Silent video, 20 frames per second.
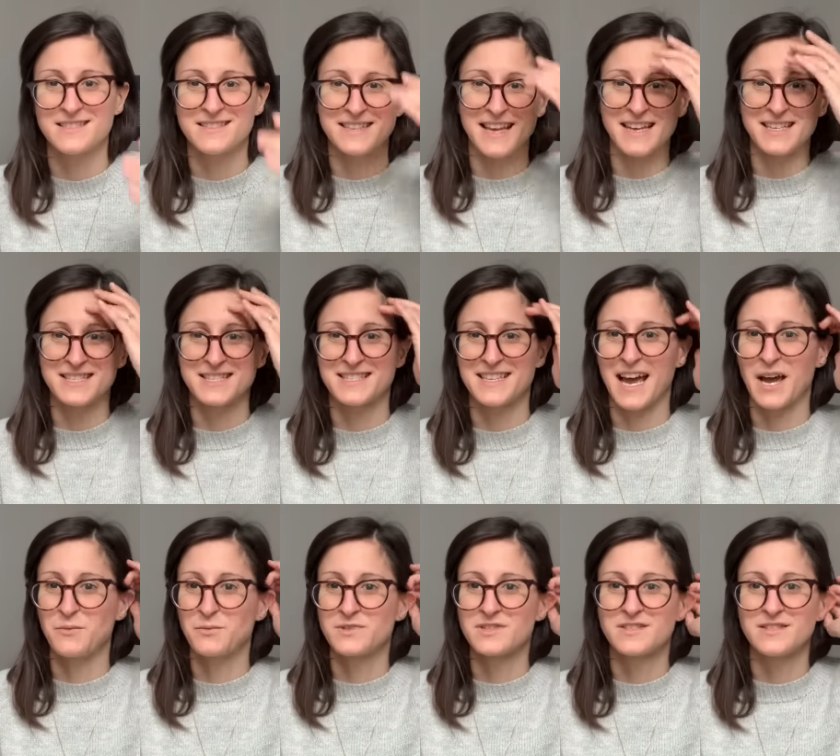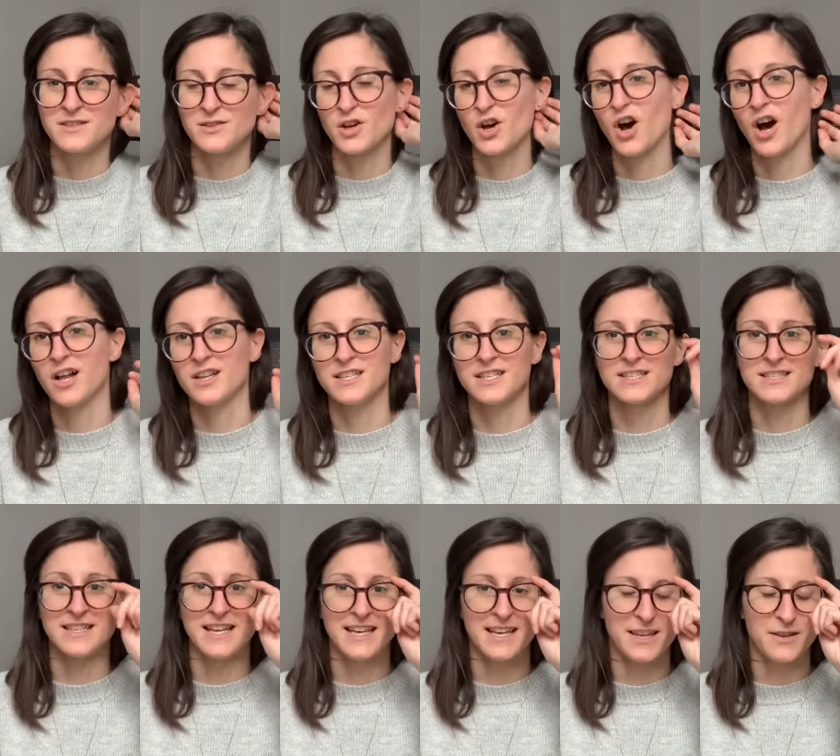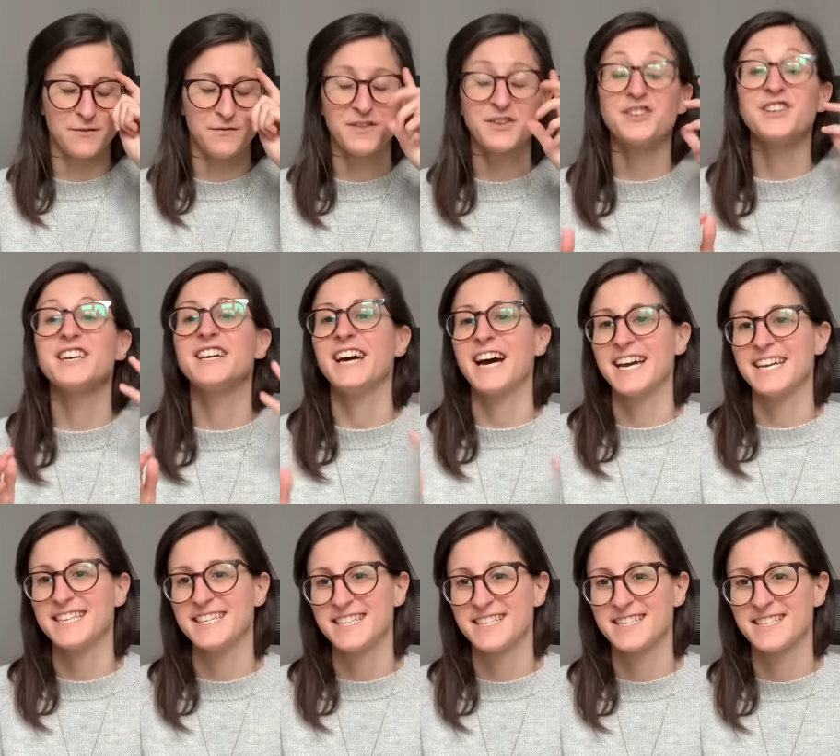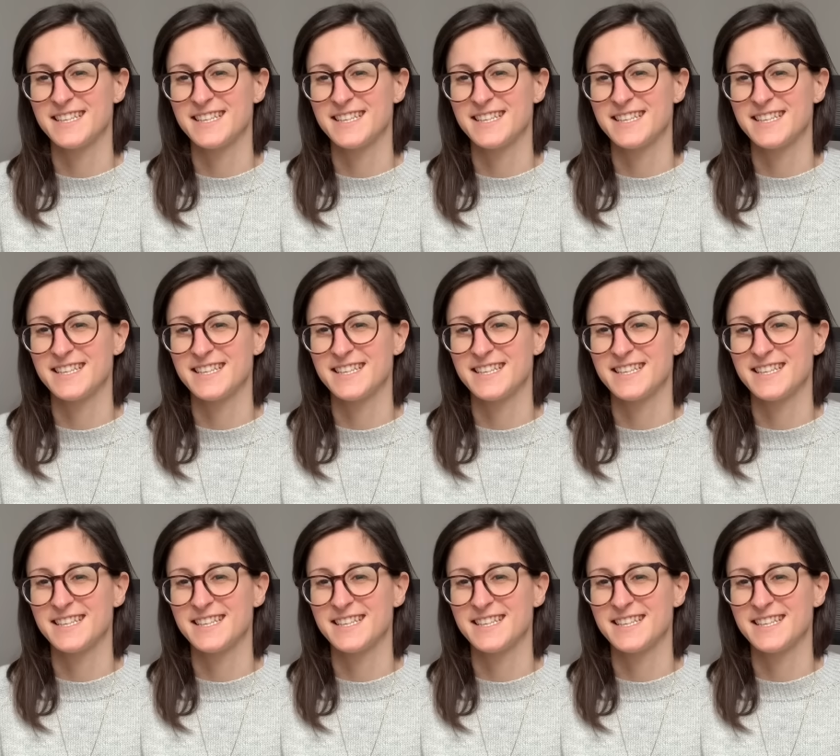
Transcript: that I would still call it like very guided.